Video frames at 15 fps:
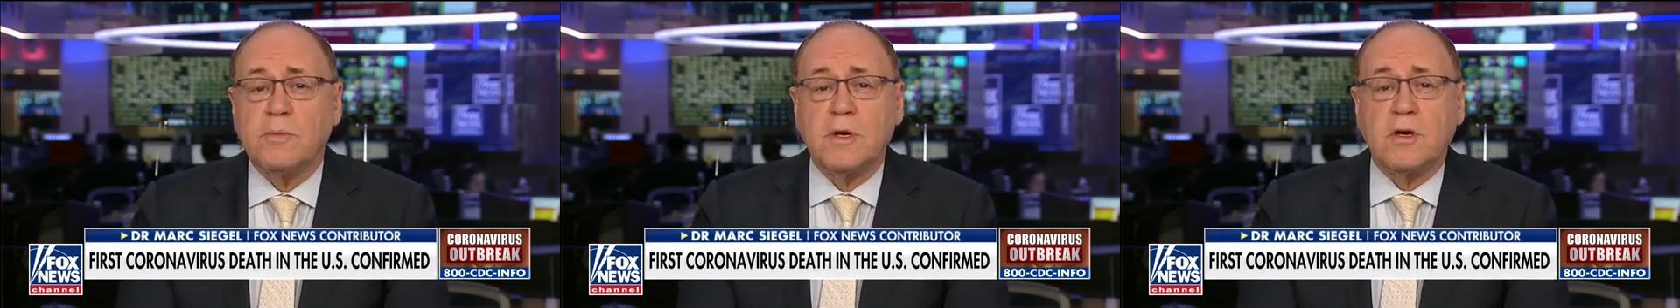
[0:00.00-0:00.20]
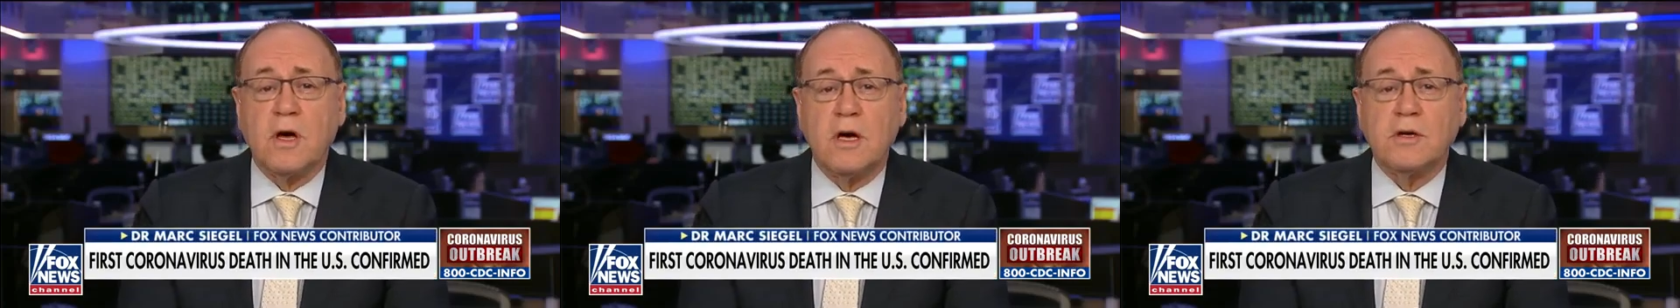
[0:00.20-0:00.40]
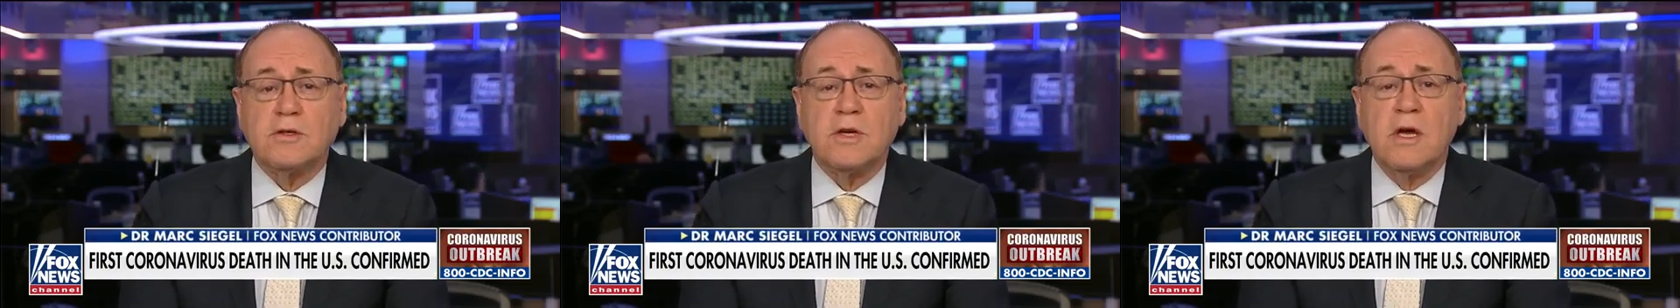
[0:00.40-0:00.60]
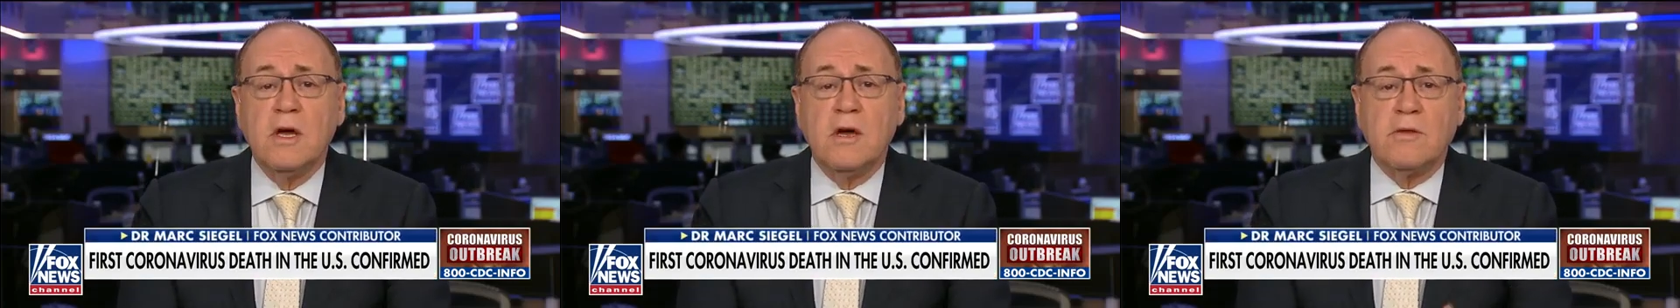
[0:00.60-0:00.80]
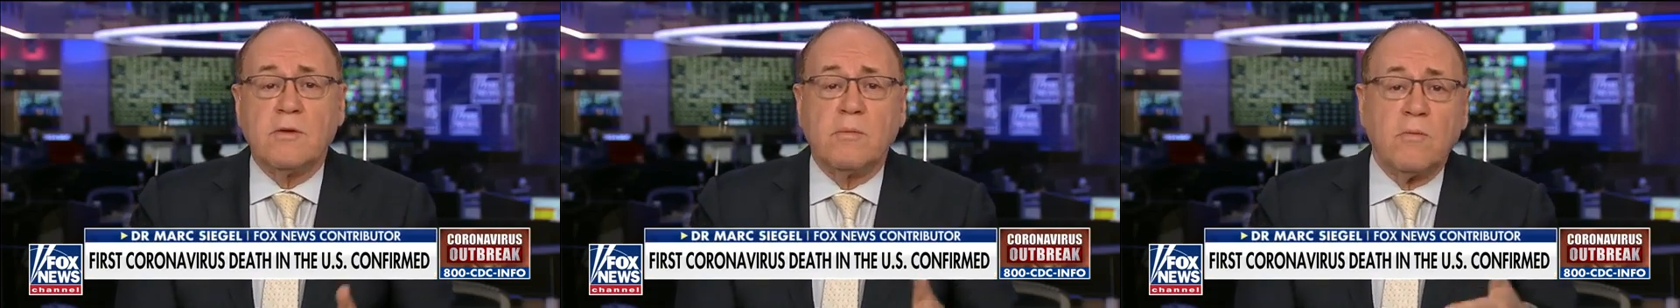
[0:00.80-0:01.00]
because
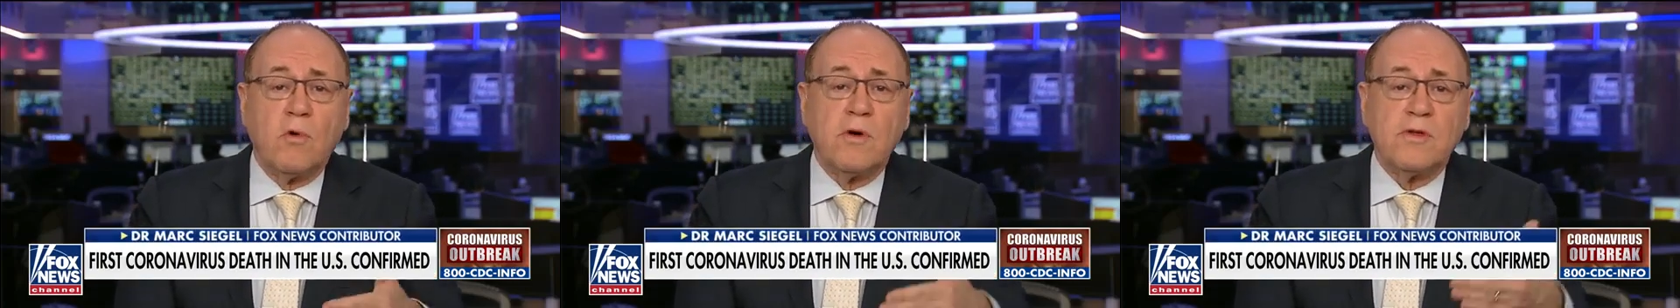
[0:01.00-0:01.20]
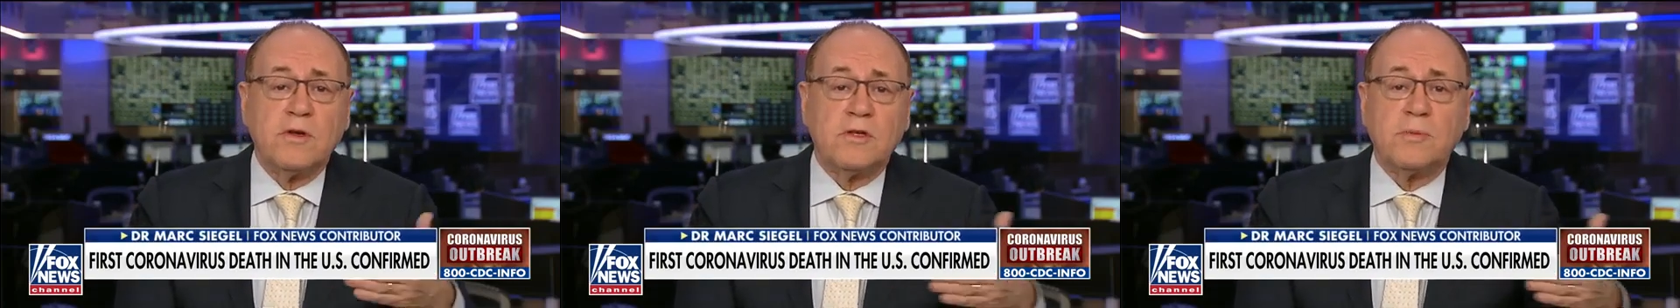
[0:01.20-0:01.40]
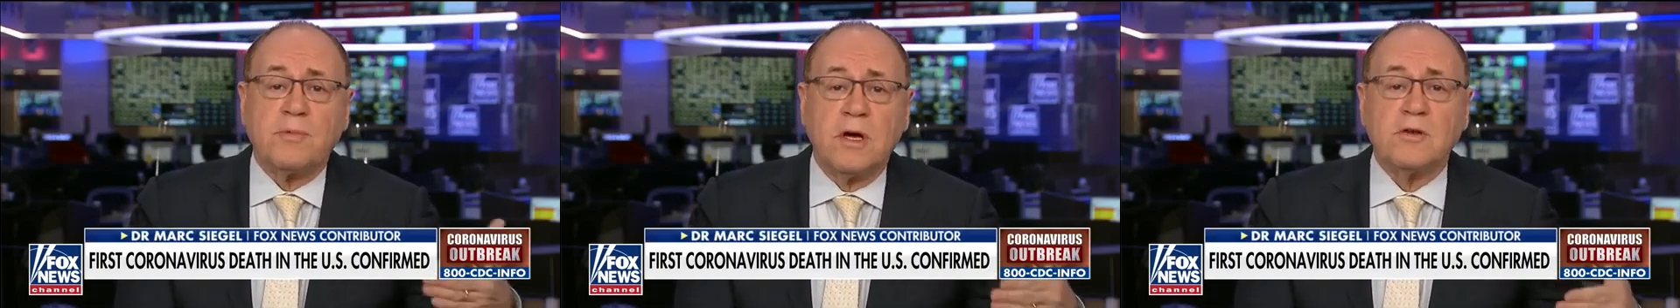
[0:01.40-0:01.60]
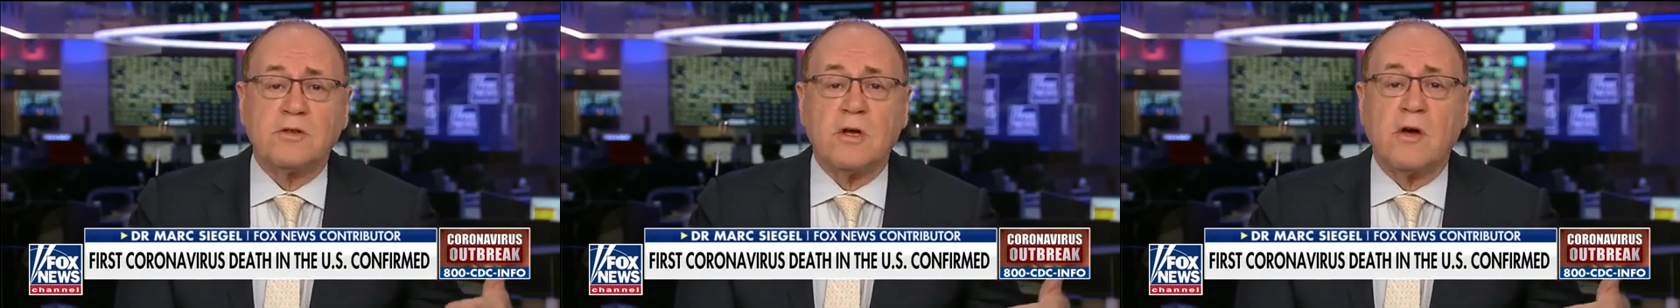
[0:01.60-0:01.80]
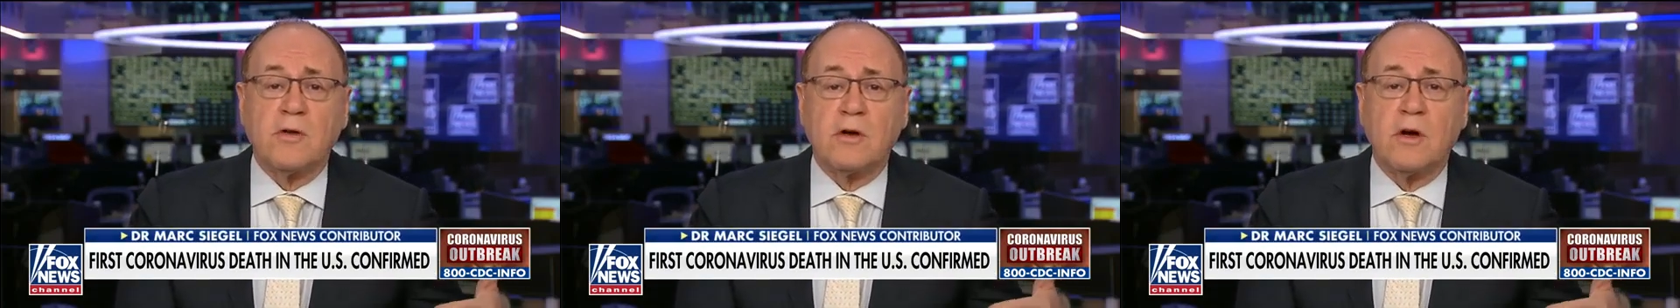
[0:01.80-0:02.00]
the more this spreads
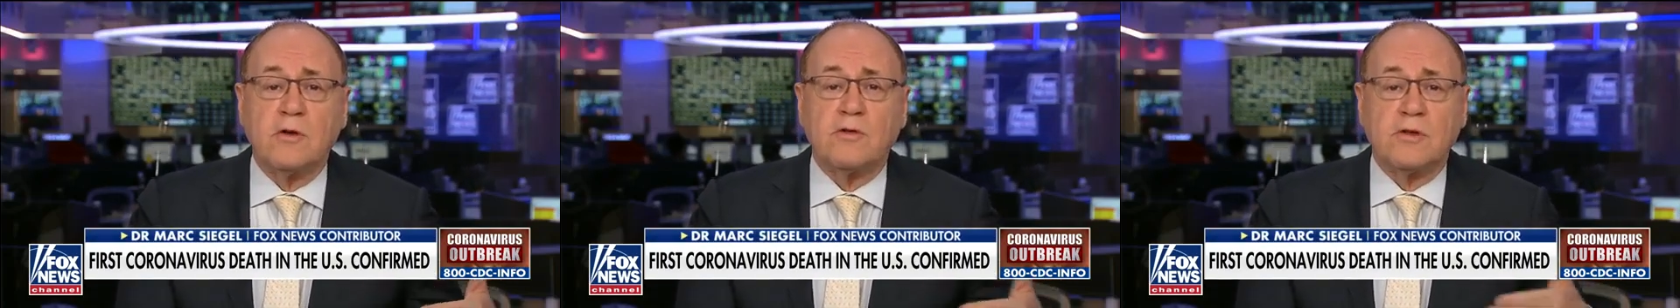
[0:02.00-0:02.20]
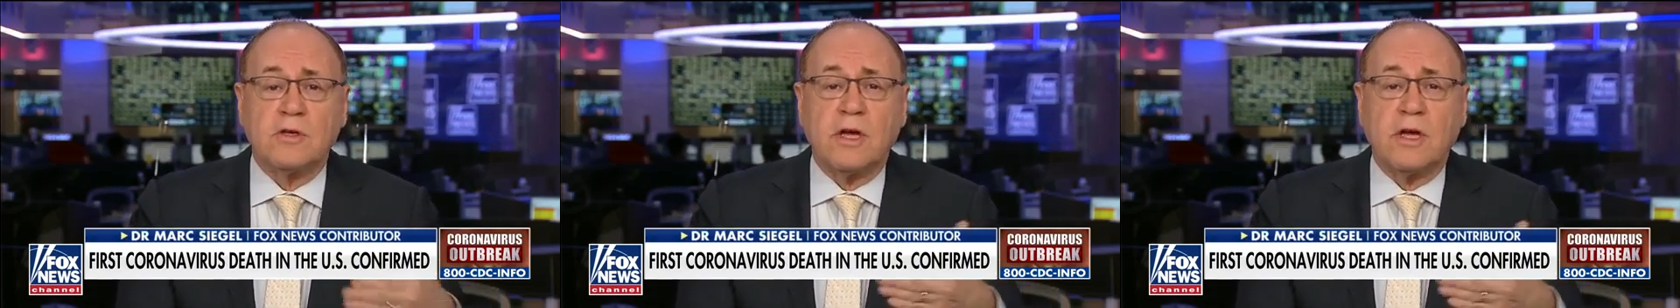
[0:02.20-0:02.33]
to other countries